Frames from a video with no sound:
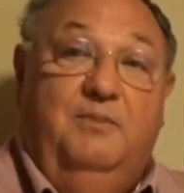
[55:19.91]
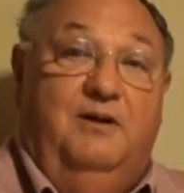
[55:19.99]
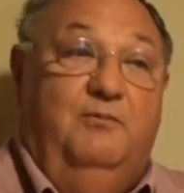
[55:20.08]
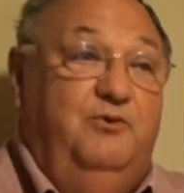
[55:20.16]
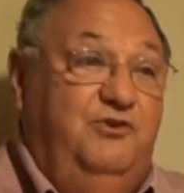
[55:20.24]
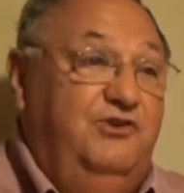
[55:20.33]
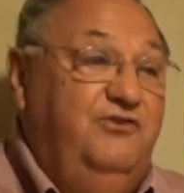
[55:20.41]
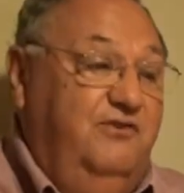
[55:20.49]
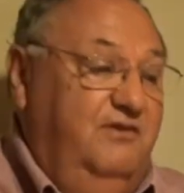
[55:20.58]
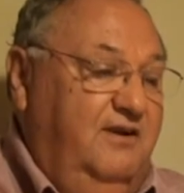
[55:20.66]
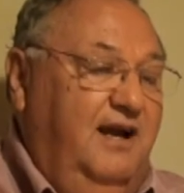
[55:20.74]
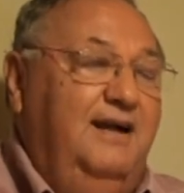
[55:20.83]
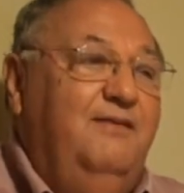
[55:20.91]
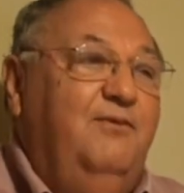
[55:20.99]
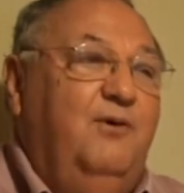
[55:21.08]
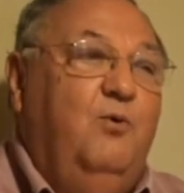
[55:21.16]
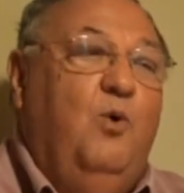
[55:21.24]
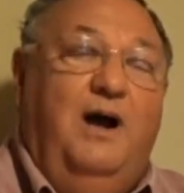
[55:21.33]
But it was just kind of
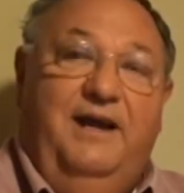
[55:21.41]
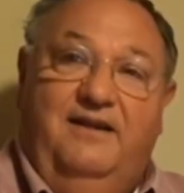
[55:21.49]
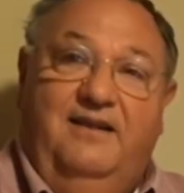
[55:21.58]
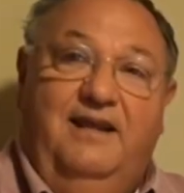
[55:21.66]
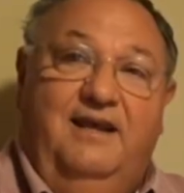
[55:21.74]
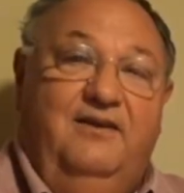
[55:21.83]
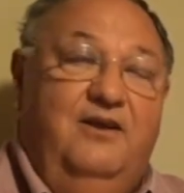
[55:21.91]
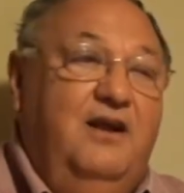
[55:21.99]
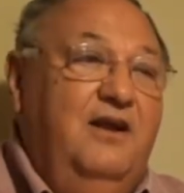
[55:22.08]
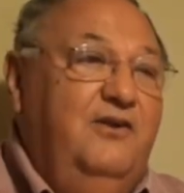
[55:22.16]
a quiet thing.